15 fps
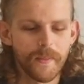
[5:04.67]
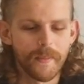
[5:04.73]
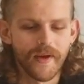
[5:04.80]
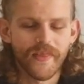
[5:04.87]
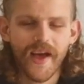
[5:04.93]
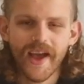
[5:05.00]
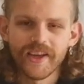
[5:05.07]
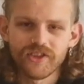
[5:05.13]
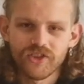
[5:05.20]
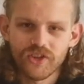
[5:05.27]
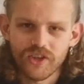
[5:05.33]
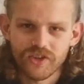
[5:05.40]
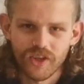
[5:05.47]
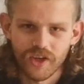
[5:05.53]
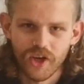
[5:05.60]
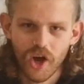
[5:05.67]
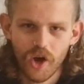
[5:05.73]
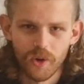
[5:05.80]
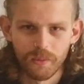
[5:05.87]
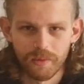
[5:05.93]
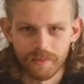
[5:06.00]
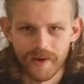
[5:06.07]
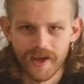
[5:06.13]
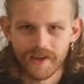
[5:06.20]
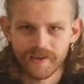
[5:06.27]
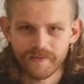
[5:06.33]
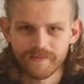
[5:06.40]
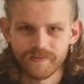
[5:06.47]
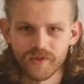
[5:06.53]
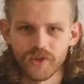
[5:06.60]
But that is just a cope, man.
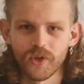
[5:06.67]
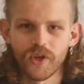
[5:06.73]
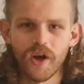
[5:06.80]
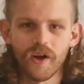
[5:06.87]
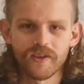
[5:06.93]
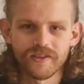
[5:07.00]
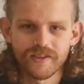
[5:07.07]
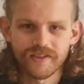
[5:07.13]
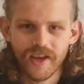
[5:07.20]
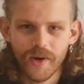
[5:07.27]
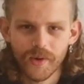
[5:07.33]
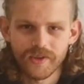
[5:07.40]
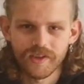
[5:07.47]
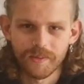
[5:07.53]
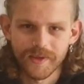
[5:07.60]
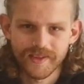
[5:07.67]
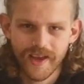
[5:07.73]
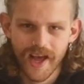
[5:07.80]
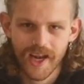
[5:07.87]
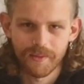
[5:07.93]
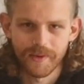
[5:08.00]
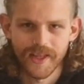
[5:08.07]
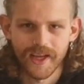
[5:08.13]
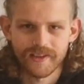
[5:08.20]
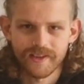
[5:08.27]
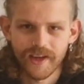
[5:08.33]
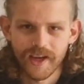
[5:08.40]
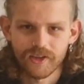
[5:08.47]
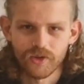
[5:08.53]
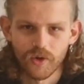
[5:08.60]
You can't seriously be telling me that
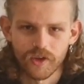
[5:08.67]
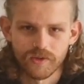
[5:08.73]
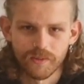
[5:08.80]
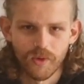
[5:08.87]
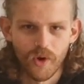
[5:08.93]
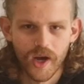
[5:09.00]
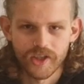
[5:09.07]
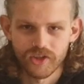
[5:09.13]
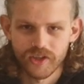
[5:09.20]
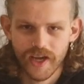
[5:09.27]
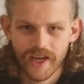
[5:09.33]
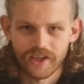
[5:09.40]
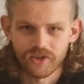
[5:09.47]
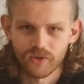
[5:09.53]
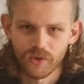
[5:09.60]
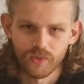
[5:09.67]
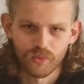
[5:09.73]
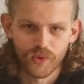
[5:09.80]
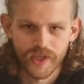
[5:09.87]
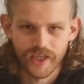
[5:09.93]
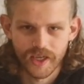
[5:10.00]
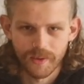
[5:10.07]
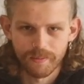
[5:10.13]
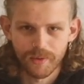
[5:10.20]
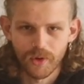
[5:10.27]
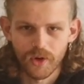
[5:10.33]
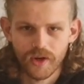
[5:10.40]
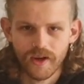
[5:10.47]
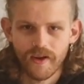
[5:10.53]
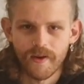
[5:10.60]
TikTok is more educational than reading a
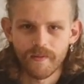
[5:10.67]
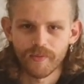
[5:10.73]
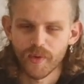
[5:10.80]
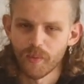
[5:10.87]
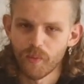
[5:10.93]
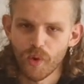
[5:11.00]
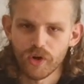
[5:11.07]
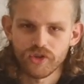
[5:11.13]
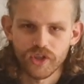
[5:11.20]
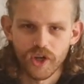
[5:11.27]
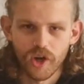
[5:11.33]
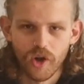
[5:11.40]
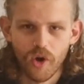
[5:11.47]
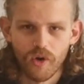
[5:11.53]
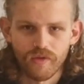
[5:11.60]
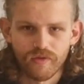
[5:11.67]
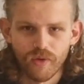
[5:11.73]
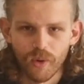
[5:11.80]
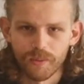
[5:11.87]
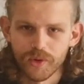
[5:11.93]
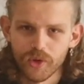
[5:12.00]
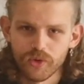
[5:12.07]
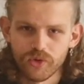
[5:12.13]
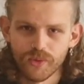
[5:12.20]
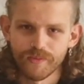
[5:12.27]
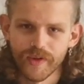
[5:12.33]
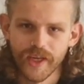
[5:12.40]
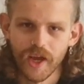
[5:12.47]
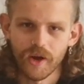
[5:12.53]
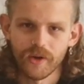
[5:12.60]
book, than watching a long-form YouTube
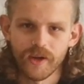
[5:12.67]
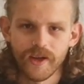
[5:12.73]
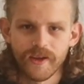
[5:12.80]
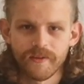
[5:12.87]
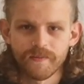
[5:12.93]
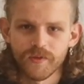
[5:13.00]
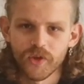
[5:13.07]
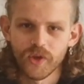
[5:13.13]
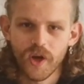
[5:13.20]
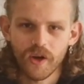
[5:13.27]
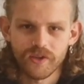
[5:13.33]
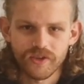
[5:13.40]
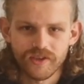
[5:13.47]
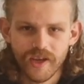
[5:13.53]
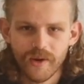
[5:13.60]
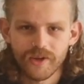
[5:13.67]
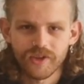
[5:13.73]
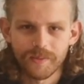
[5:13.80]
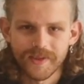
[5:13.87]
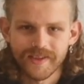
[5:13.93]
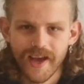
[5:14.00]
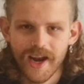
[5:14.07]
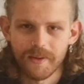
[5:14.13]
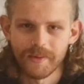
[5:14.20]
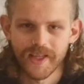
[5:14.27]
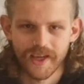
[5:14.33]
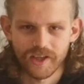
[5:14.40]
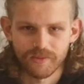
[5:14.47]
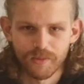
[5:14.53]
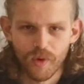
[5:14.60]
video. You can't seriously be telling me
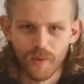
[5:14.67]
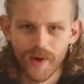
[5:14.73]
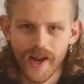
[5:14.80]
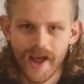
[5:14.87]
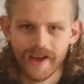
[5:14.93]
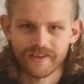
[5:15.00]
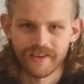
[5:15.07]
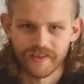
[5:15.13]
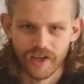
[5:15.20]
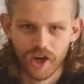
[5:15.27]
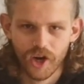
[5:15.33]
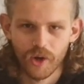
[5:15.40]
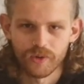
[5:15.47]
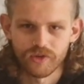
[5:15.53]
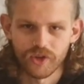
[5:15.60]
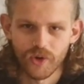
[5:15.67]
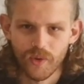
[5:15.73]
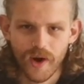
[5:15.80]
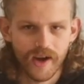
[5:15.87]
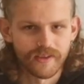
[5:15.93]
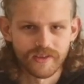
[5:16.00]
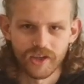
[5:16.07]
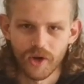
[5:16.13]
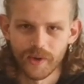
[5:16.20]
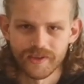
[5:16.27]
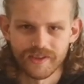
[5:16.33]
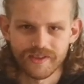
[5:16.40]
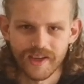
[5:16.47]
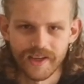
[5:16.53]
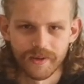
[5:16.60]
that it's more relaxing than closing your eyes and going
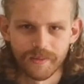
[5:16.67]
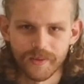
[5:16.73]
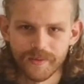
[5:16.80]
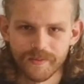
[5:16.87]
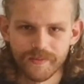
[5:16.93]
to sleep.